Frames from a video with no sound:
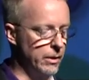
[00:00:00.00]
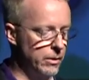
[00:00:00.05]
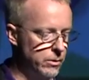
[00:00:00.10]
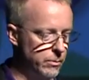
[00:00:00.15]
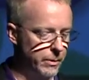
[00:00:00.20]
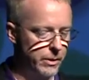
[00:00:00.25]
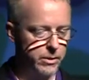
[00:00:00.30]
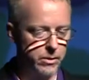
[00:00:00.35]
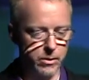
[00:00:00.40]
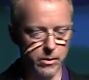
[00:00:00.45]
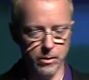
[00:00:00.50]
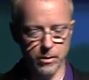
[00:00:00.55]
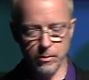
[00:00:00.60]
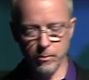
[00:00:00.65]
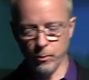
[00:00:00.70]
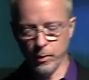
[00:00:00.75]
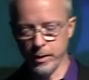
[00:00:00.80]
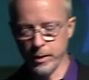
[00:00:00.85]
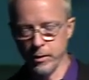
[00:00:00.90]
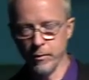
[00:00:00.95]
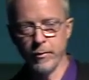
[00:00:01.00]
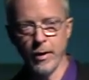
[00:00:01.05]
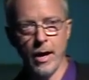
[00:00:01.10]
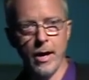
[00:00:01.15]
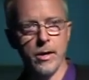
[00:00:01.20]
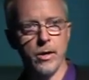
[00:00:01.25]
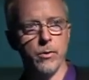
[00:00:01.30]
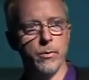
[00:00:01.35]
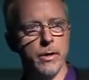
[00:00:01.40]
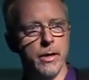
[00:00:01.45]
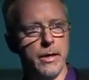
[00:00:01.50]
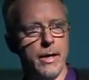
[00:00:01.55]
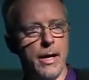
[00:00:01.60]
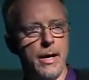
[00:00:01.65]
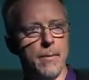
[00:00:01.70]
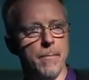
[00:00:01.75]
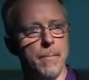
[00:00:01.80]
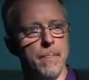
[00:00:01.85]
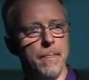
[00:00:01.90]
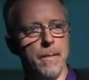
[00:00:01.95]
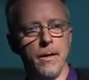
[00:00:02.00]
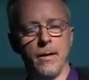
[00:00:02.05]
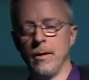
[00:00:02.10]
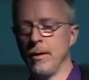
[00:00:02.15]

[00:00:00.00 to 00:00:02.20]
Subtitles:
It speaks to what you value in a game.